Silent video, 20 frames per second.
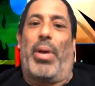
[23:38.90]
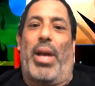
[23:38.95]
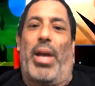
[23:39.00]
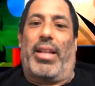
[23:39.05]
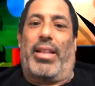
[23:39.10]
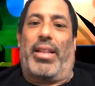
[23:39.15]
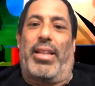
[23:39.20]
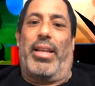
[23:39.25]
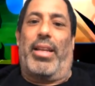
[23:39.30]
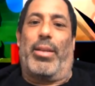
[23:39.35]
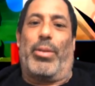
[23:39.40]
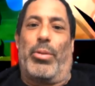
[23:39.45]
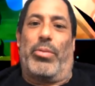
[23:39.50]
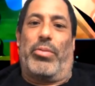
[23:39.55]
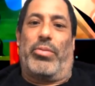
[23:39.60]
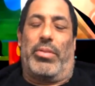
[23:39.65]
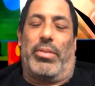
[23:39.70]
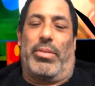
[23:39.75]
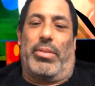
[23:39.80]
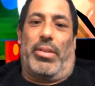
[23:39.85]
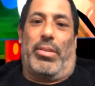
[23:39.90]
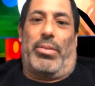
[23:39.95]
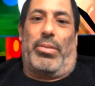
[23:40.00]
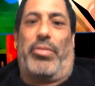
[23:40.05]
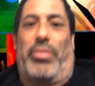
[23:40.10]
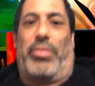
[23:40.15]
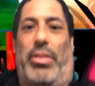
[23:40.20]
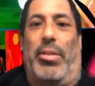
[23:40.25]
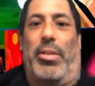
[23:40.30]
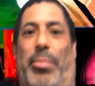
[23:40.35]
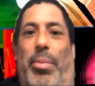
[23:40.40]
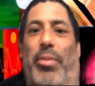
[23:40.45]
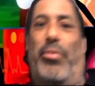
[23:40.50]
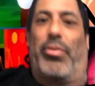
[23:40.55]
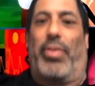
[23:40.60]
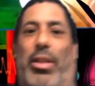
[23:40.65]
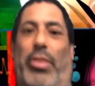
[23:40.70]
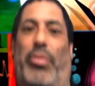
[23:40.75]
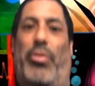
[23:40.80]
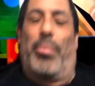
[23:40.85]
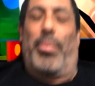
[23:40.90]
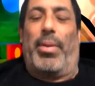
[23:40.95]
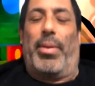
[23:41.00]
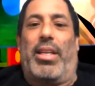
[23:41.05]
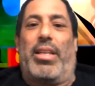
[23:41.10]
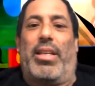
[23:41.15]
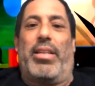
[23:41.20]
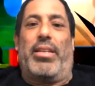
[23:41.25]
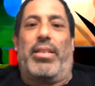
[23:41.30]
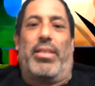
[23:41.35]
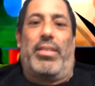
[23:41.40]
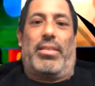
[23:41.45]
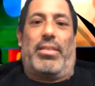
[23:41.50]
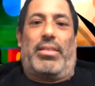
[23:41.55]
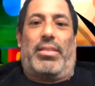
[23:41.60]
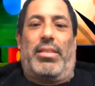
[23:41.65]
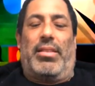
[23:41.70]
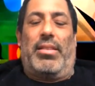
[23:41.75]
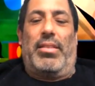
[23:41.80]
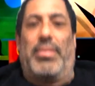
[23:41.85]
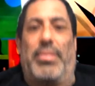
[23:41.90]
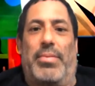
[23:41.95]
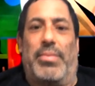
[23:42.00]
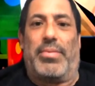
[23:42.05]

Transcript: back then who, you know, we've still been friends for many years.